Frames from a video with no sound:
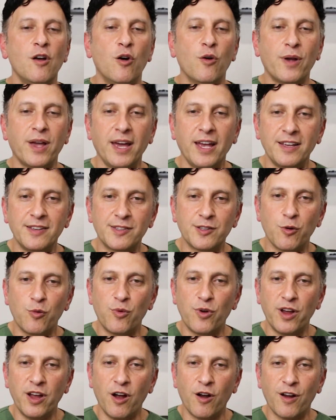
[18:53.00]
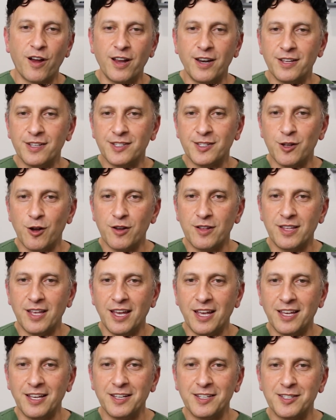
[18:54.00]
Okay, so we are gonna start
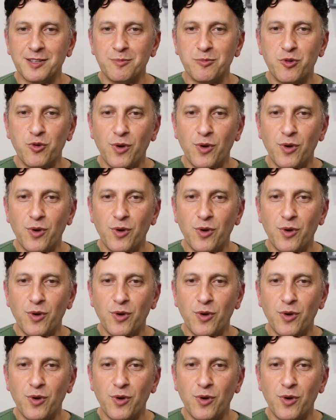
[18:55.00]
taking some